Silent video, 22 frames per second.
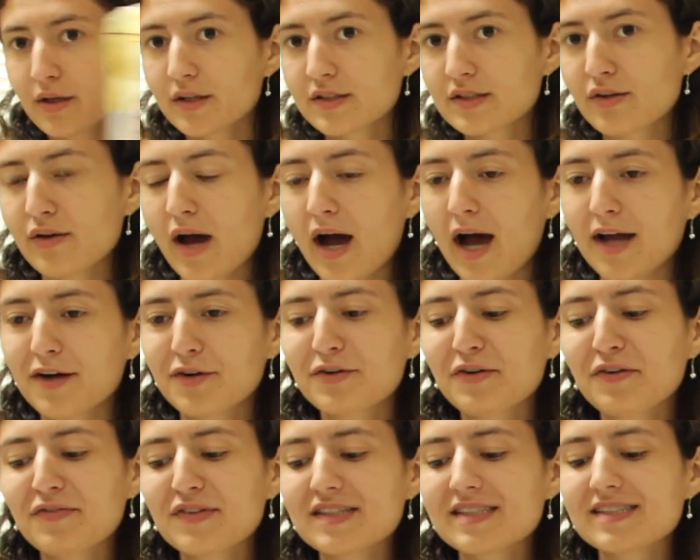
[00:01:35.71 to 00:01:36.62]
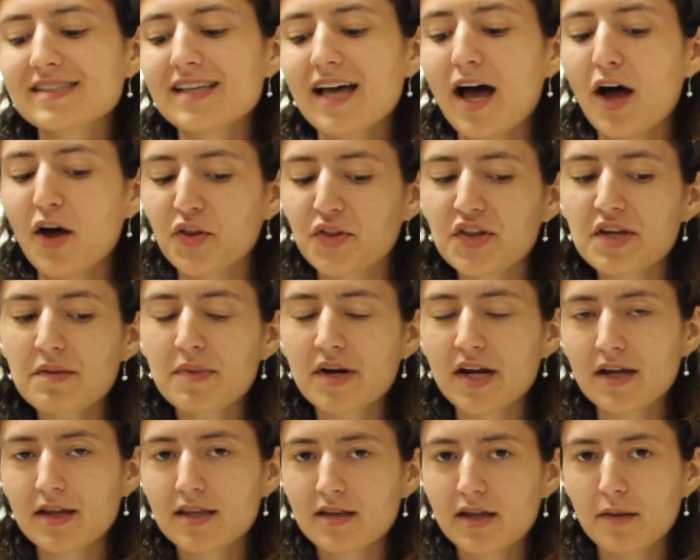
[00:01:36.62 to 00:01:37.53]
So yeah, I don't know if this is healthy, but
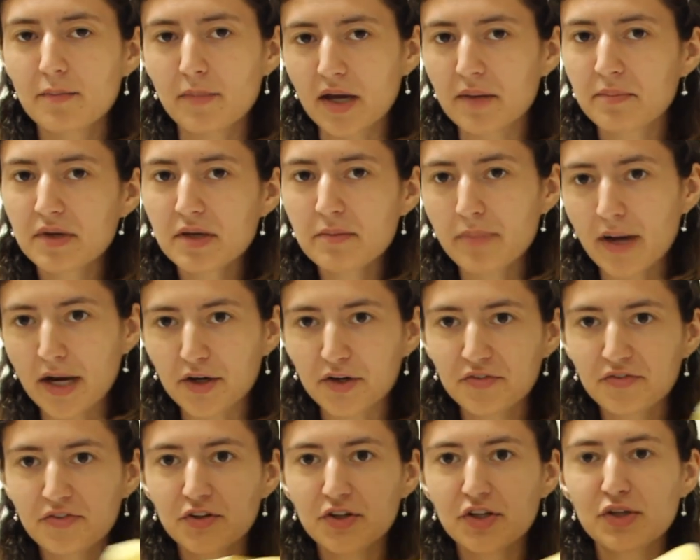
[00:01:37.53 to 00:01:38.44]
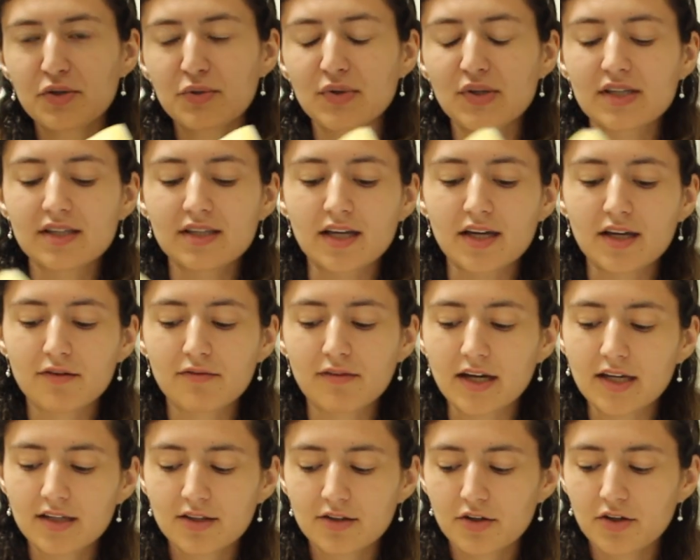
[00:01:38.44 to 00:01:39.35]
it might be better for you than like
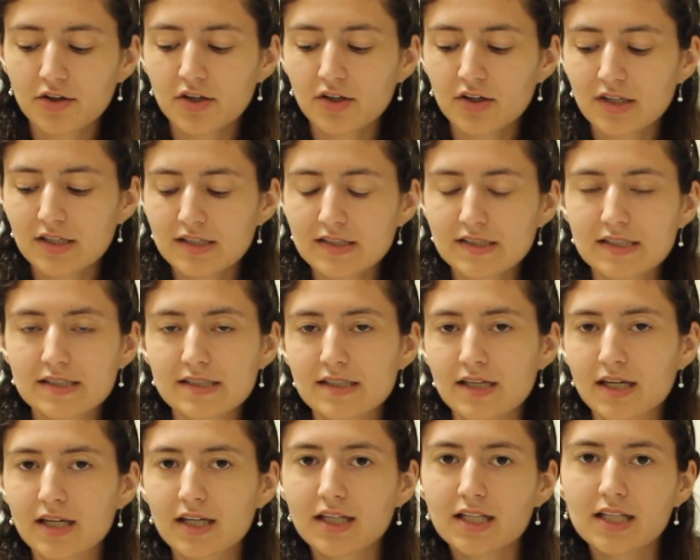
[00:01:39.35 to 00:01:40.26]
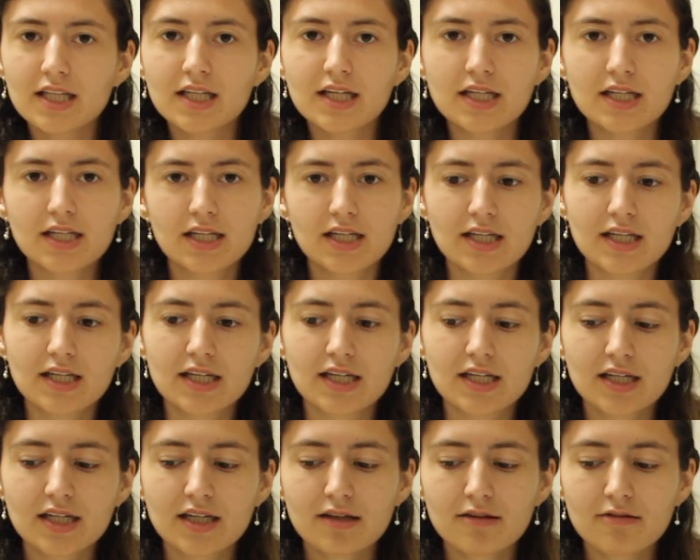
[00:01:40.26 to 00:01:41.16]
regular cookies. It's like clean
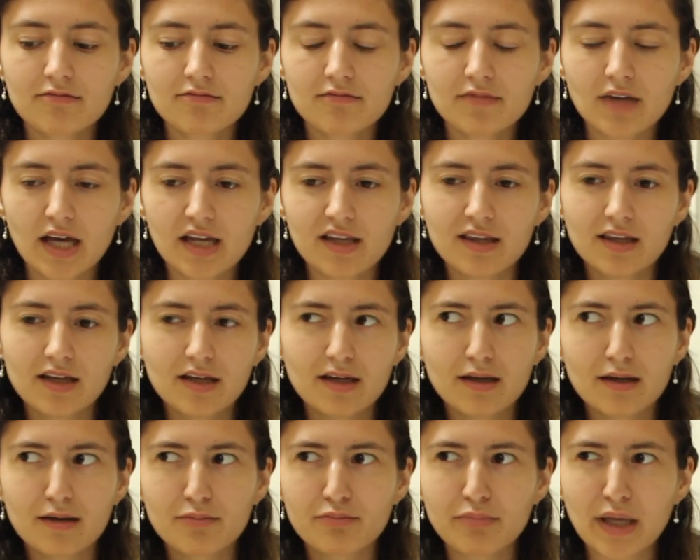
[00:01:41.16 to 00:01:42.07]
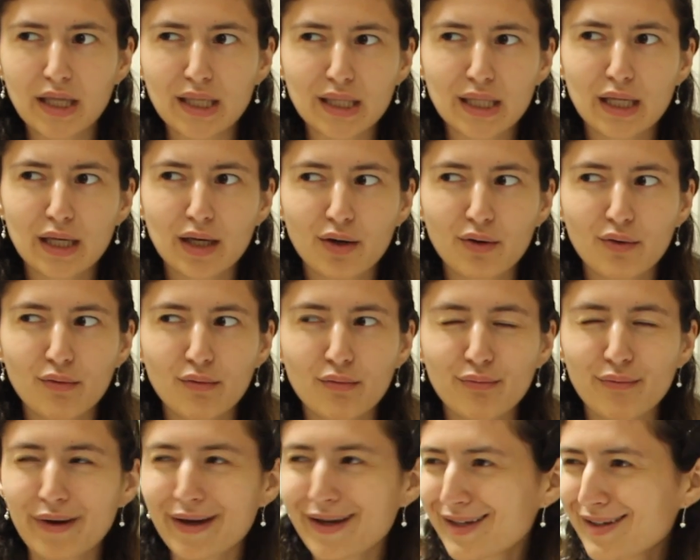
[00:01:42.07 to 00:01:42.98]
eating, I think, paleo,
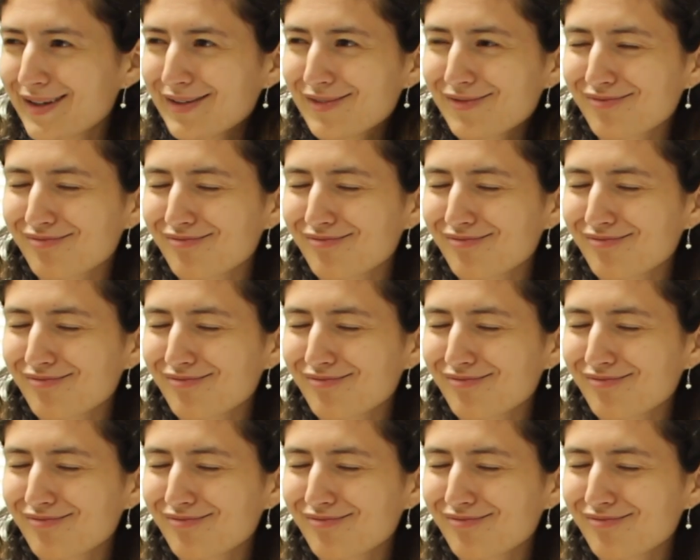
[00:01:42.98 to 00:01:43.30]
right?